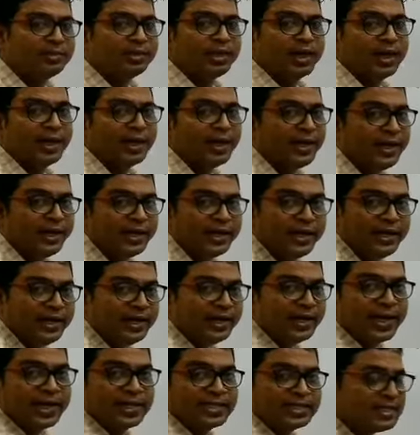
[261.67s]
are getting
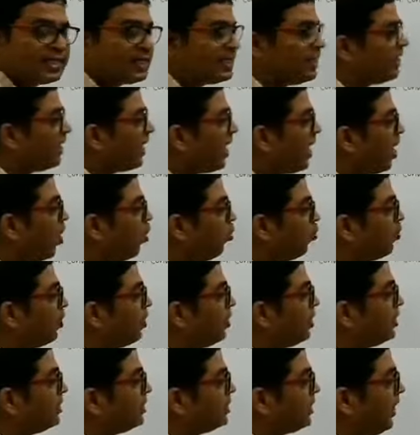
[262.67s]
cancelled out?
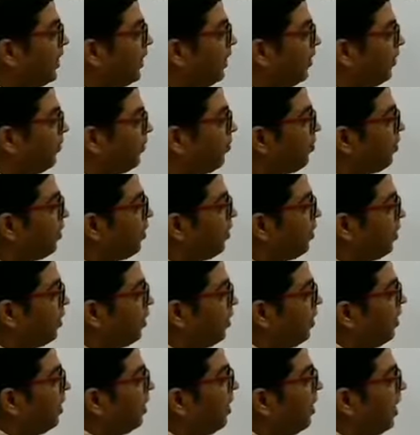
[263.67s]
See,
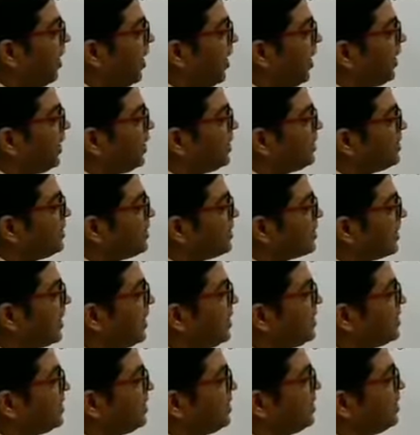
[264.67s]
I can just
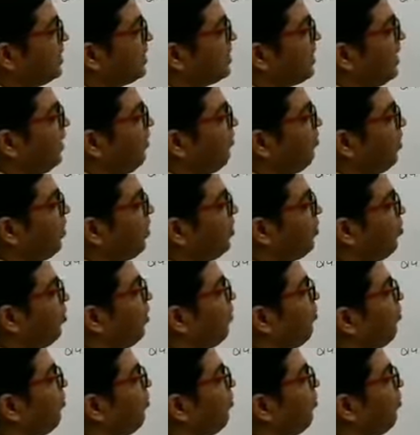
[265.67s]
cancel this n factorial